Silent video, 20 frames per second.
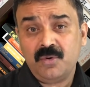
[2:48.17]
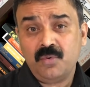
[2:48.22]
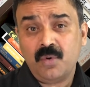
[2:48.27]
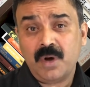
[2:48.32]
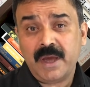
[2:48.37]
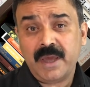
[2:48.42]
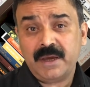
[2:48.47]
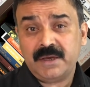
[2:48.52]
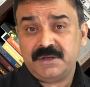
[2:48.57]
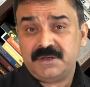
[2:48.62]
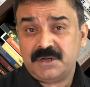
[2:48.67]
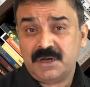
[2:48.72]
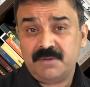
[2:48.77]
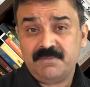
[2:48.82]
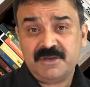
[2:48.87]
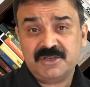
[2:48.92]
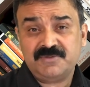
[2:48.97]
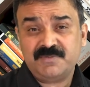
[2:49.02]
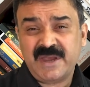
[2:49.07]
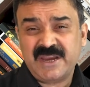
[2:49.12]
who I
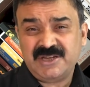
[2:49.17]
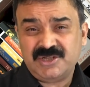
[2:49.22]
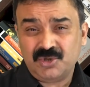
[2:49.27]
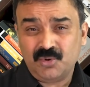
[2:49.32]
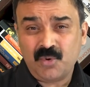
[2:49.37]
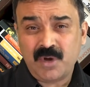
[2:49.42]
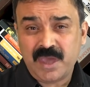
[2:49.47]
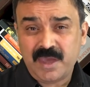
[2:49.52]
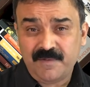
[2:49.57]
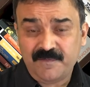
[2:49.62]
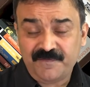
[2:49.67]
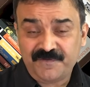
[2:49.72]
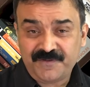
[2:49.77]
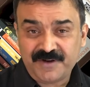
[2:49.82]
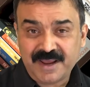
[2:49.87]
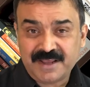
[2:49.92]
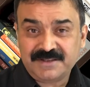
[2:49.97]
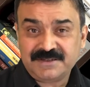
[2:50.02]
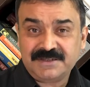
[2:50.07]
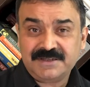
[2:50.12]
term as my 2 a.m.
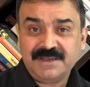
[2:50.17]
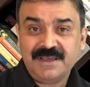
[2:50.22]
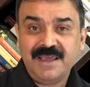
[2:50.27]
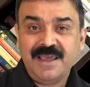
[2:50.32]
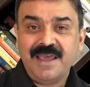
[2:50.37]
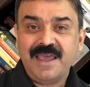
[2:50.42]
friends.